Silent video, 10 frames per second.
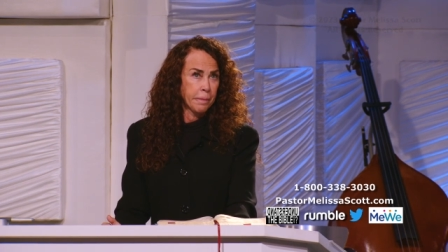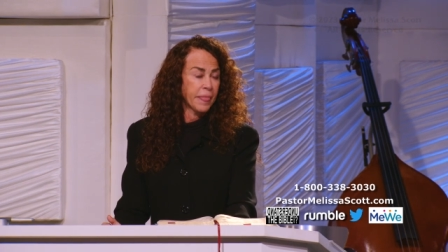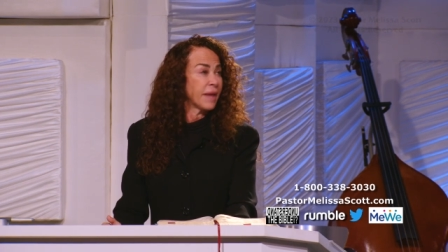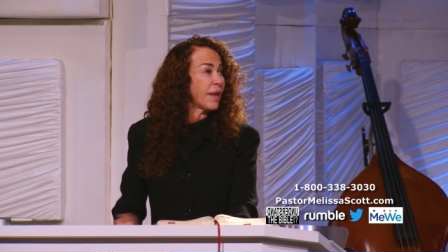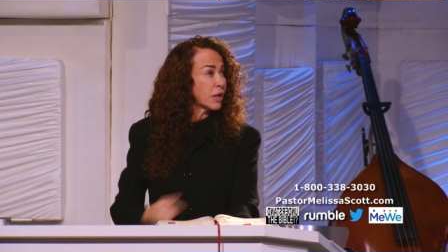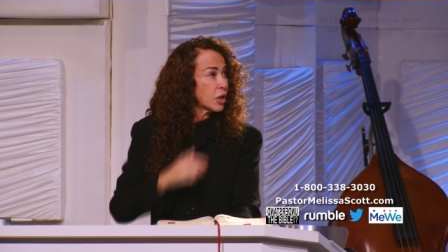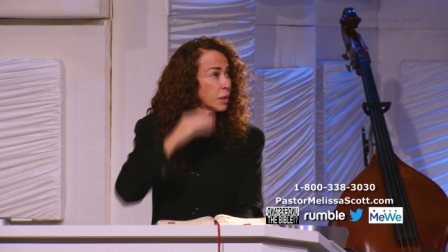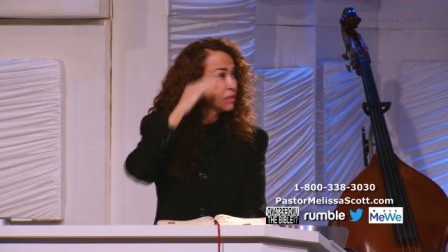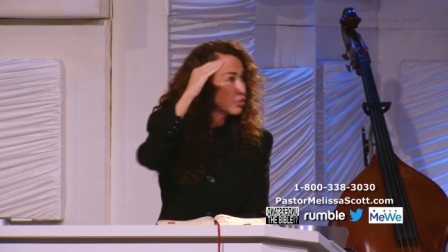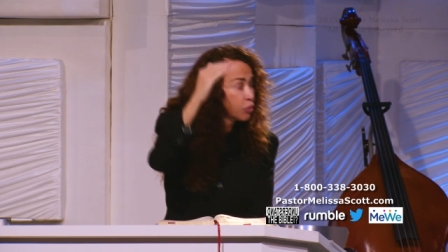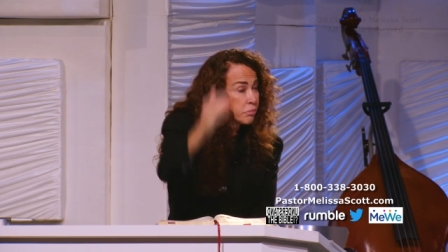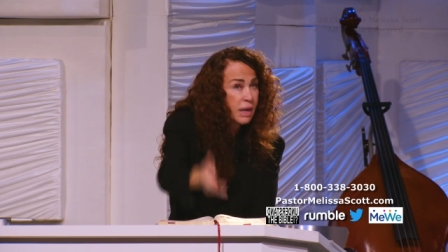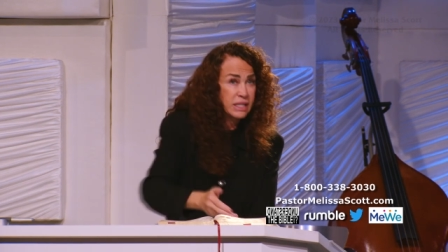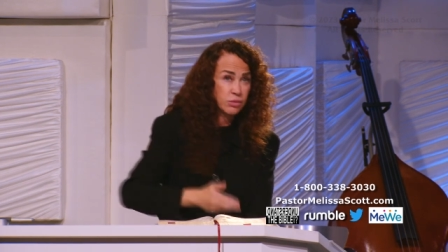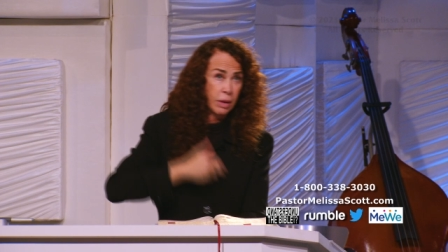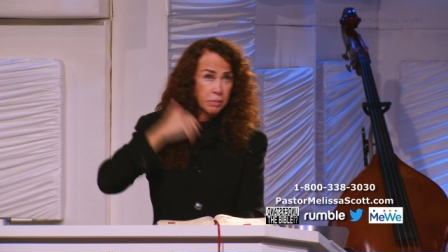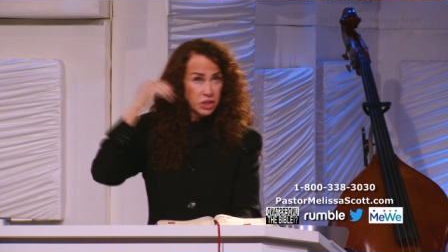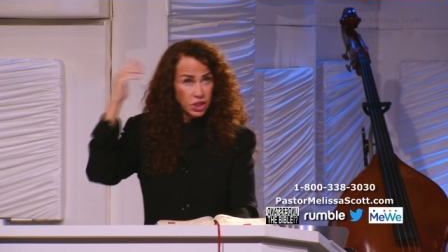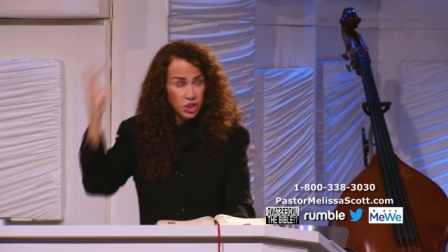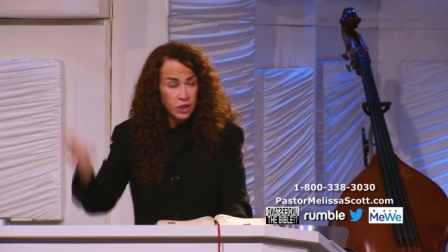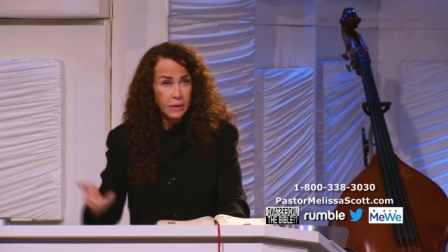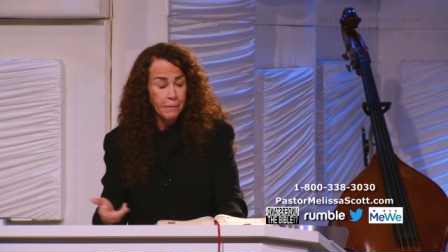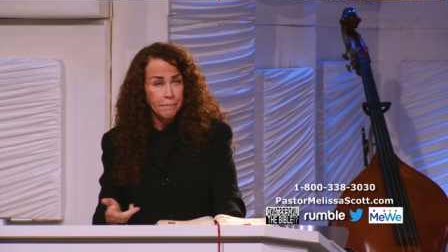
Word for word: And that comes through mass repetition.